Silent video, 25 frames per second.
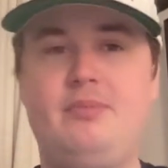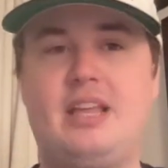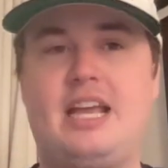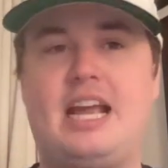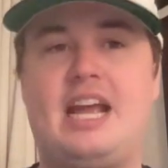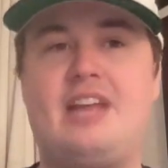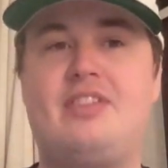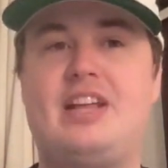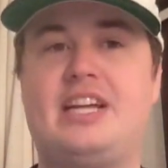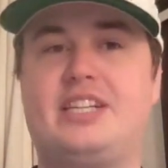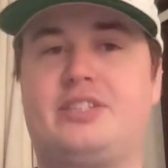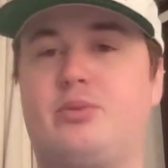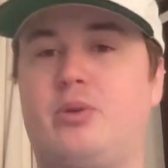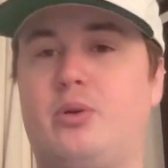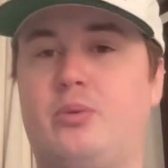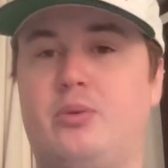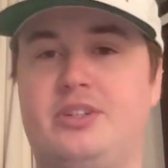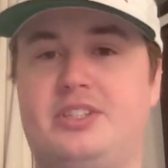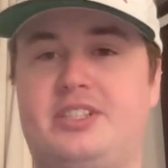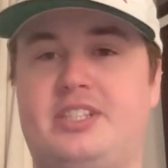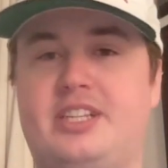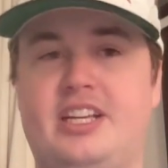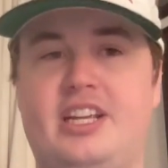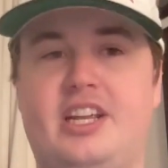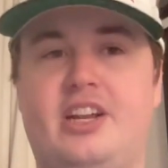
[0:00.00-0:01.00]
and that's what
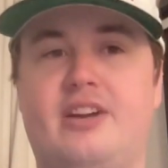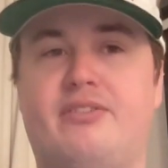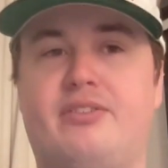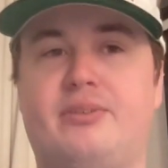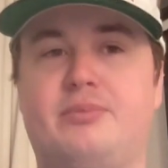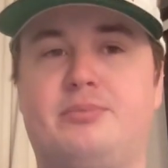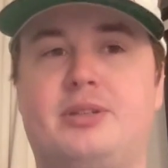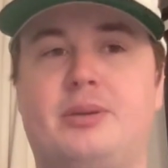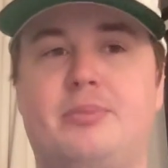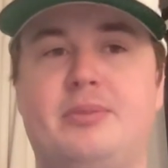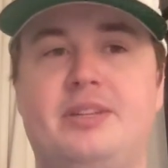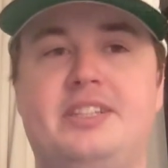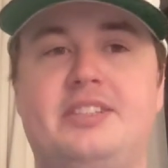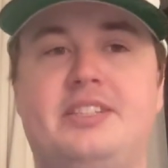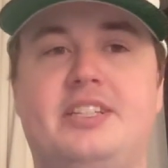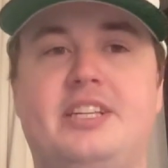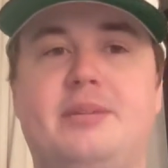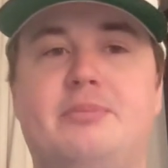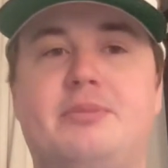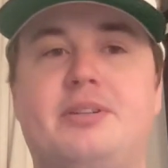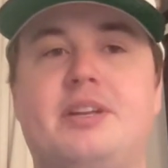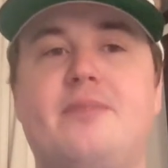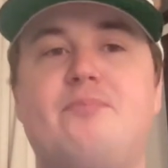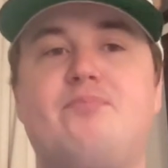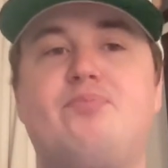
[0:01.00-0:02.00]
we're seeing here from some of these
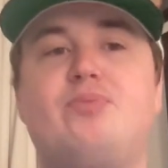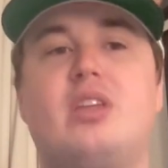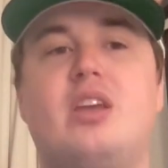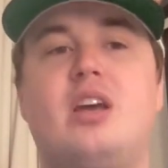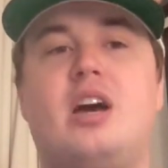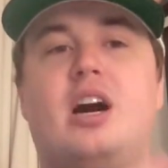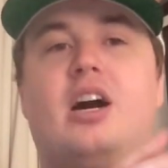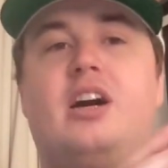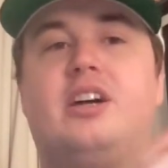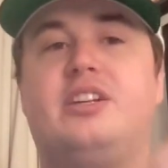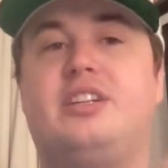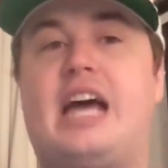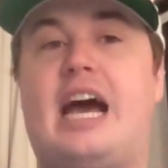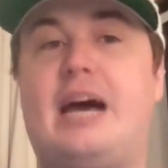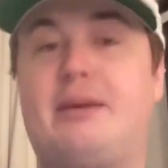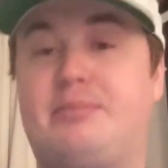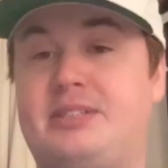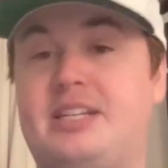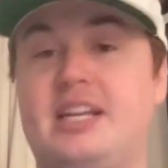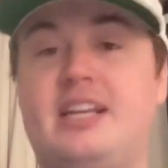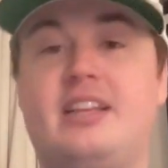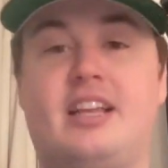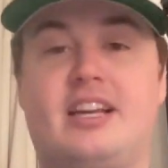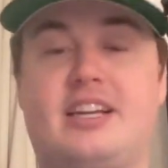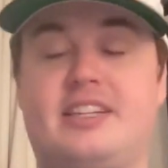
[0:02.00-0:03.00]
teams. App
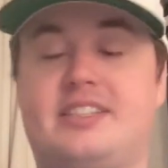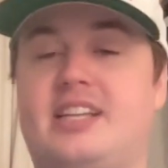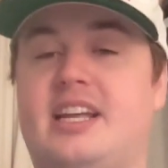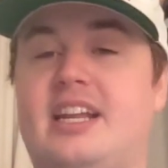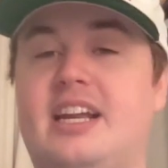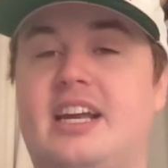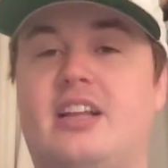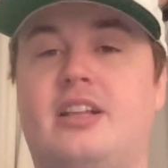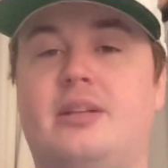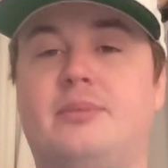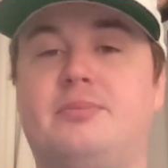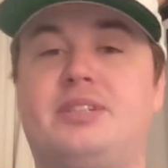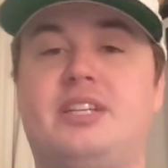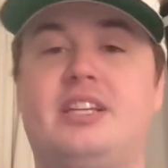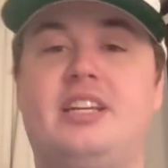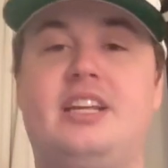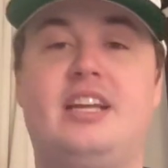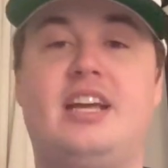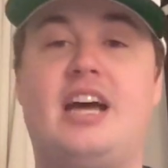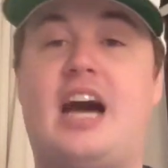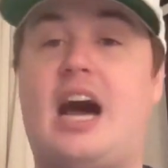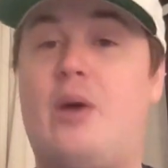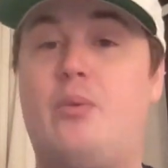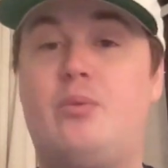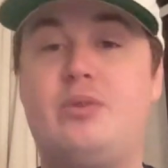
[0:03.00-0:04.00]
State, like I said, at Clemson,
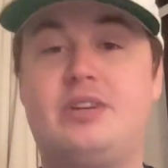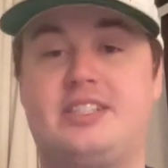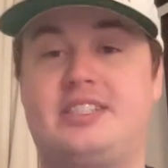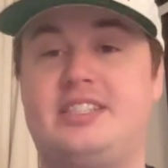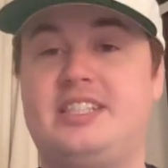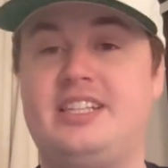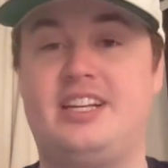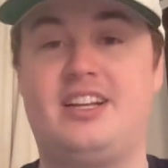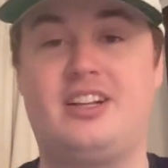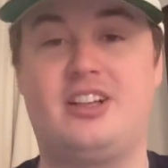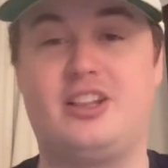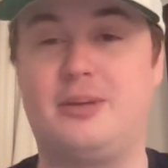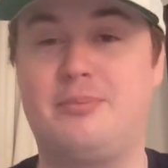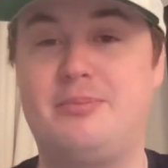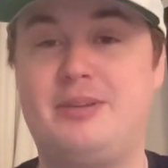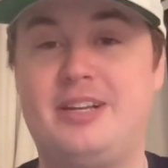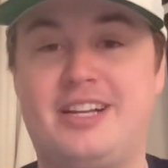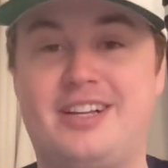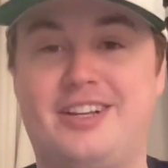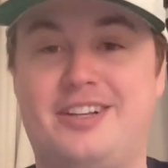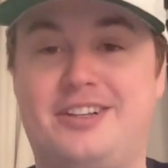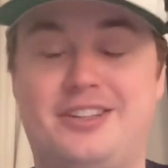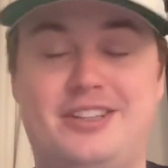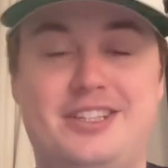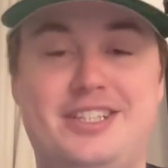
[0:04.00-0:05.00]
I want to see
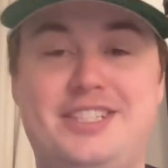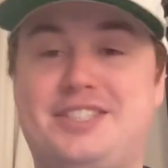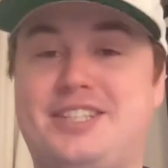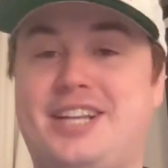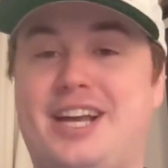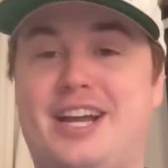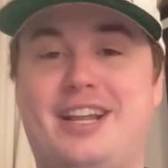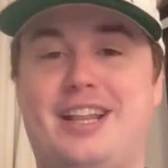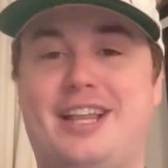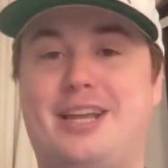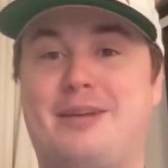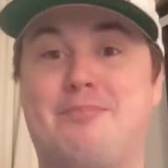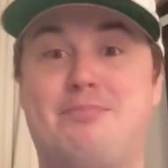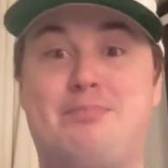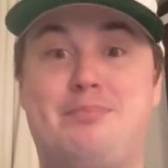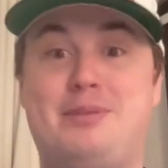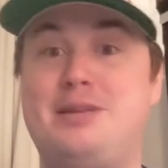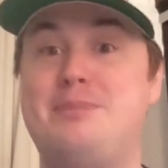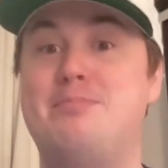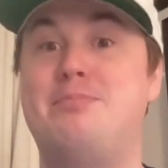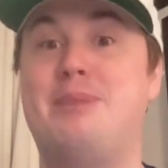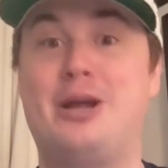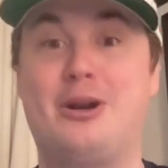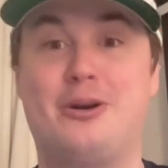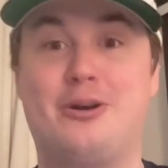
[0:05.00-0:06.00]
Klubnik at least kind of like
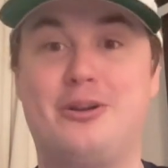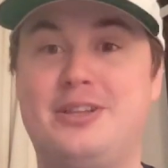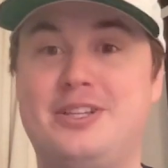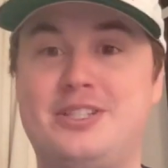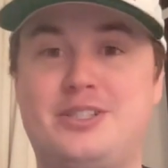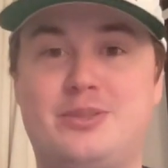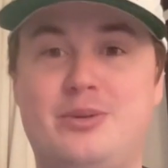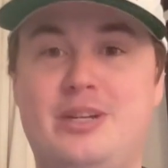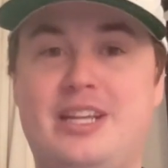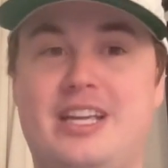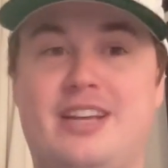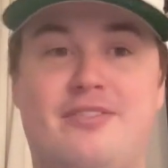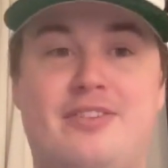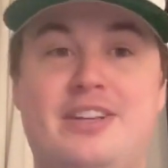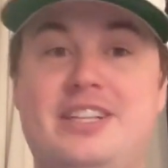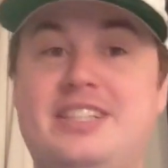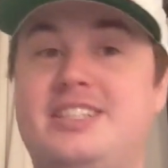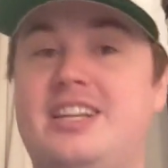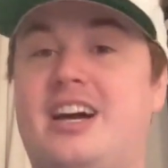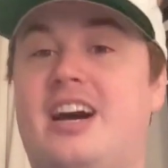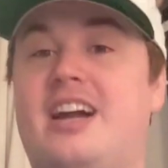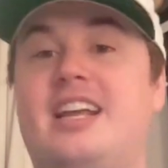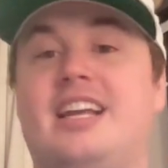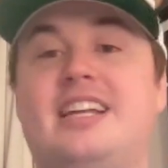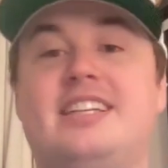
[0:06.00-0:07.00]
be better this week. If he's
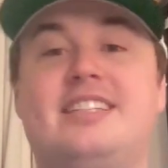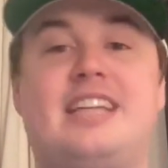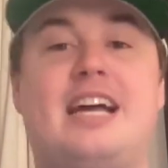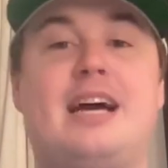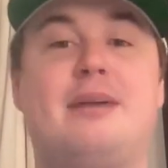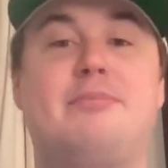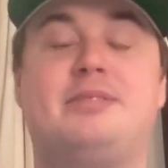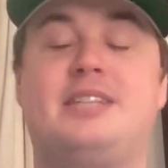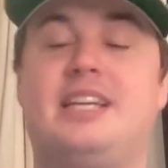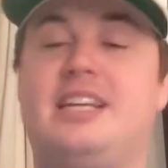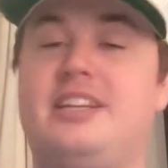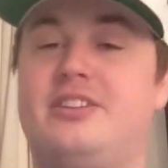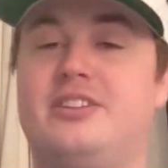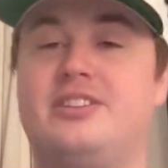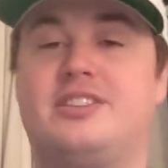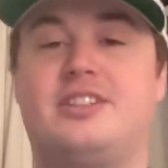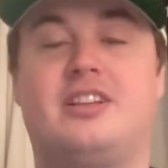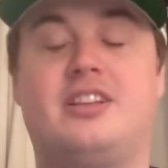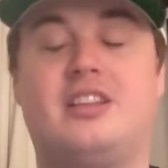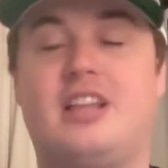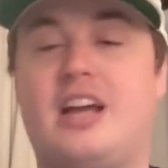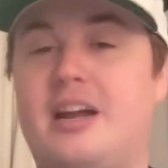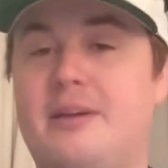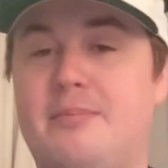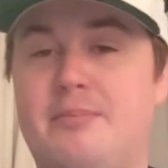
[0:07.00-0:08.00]
not against App State, there's a
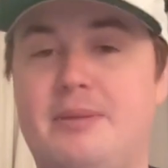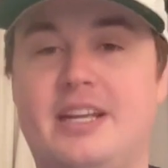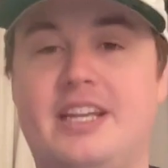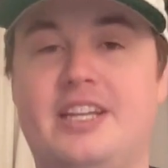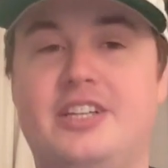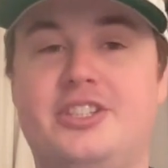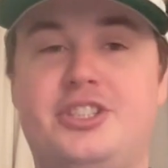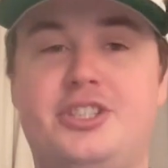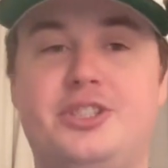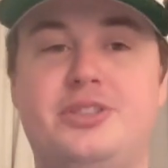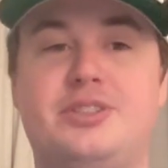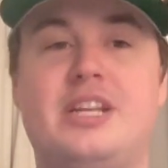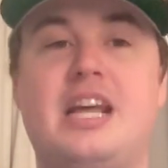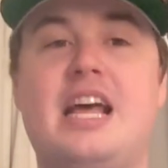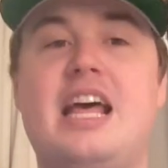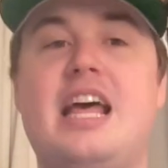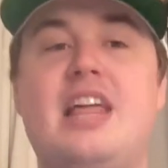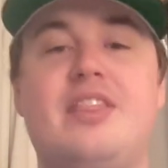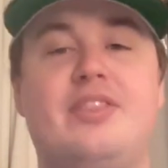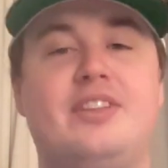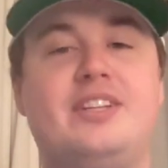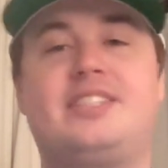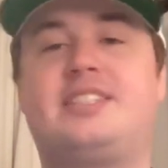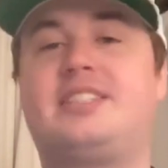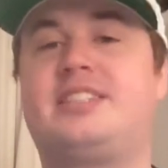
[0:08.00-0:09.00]
lot of big issues.
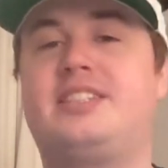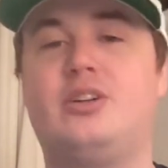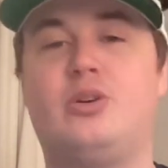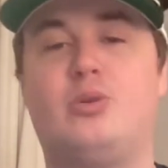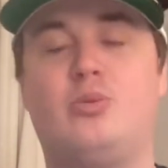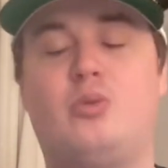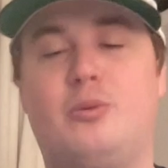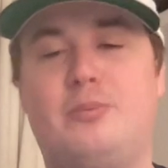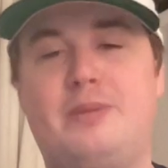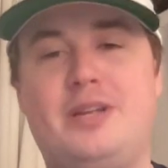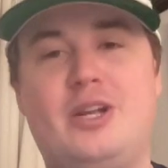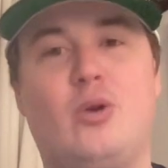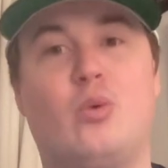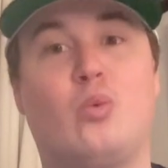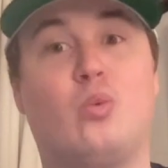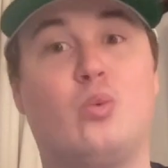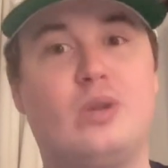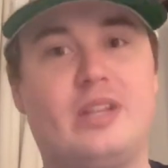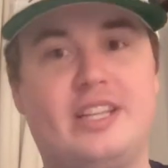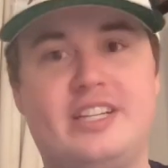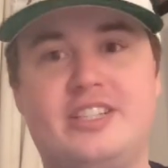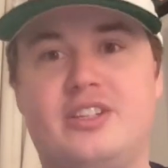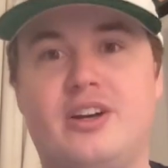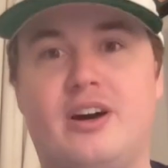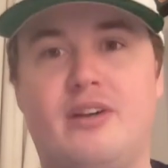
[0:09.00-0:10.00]
This still will be a
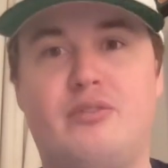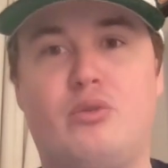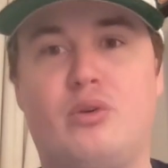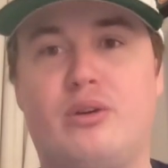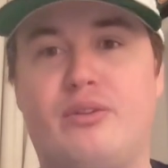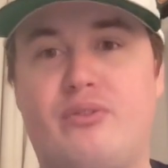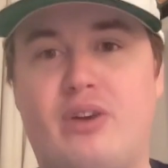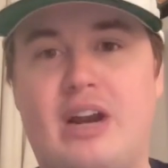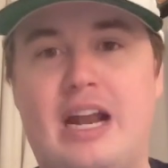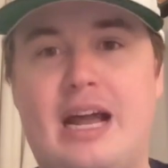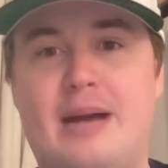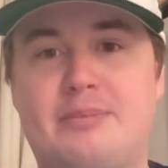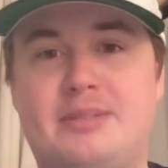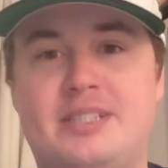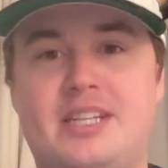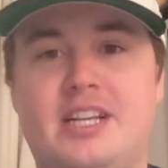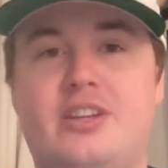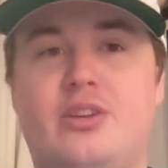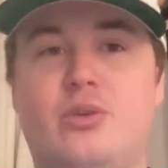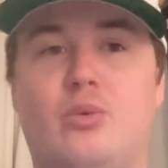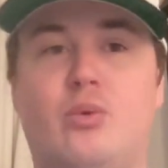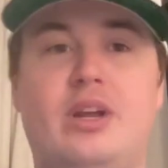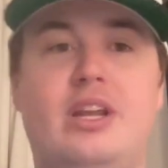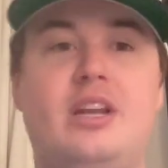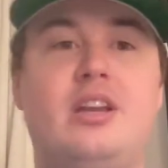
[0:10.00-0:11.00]
really tough one for App
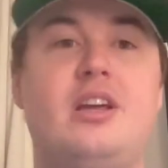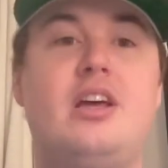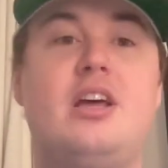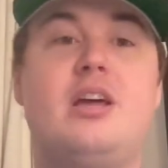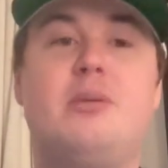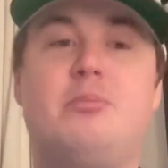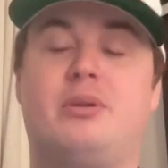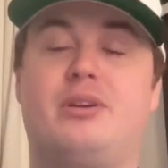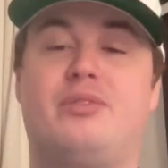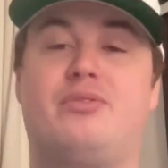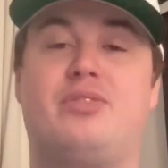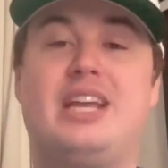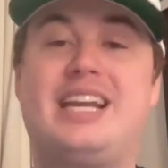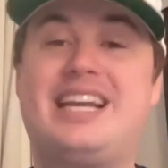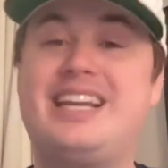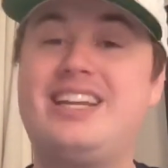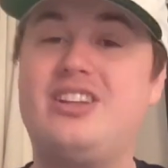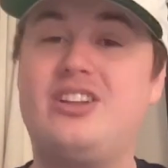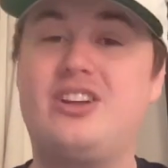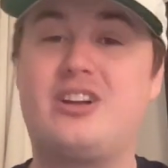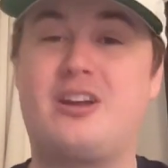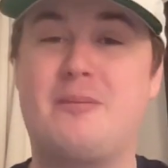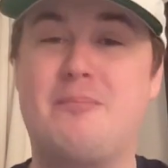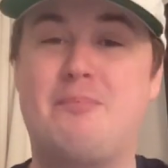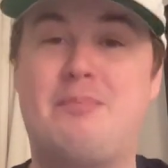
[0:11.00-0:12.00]
State to win, but if they can
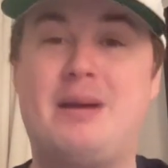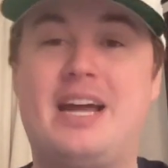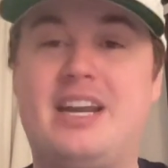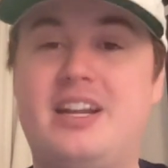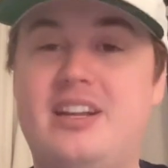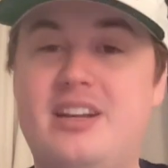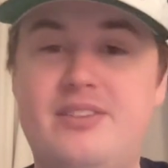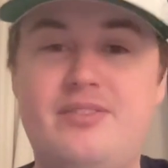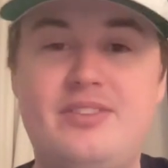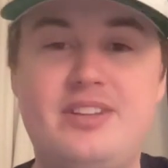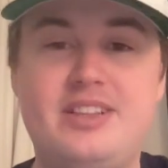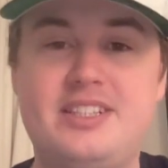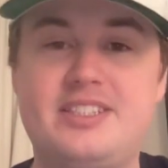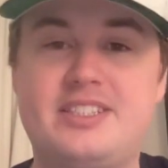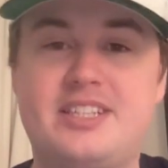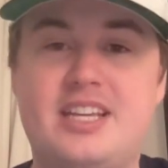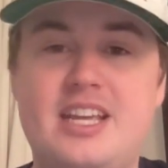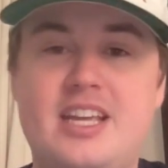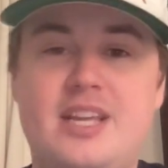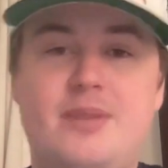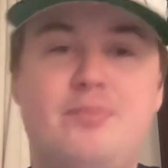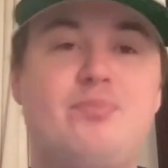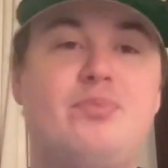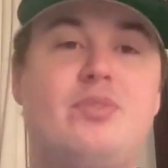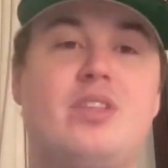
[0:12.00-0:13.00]
look competitive in this
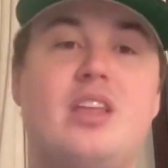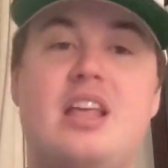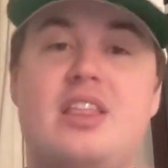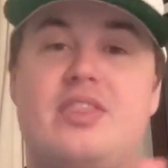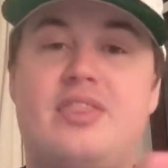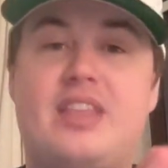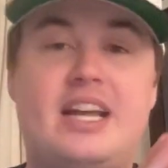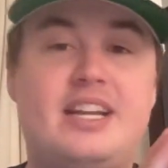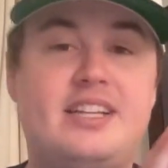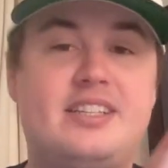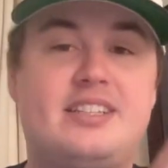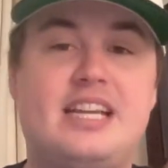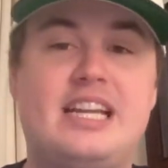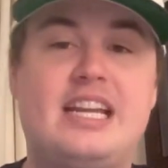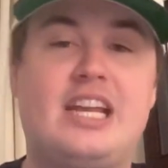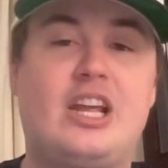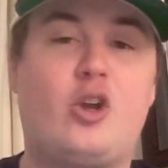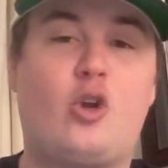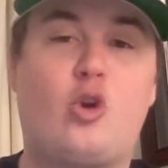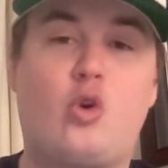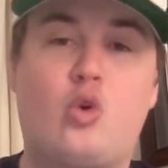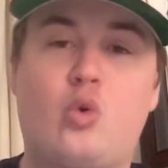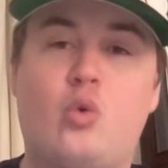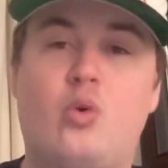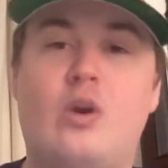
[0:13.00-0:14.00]
game, that is an
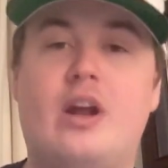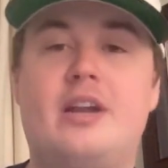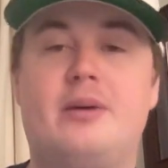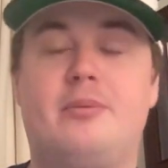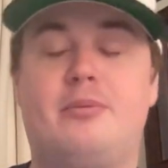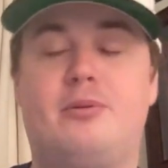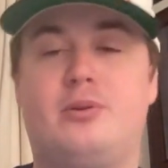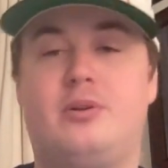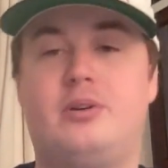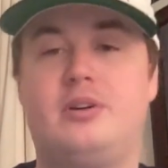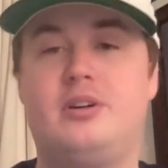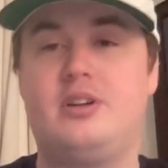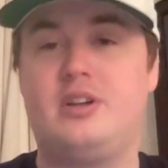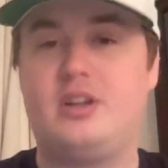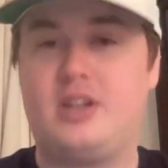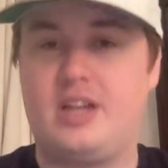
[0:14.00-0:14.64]
incredible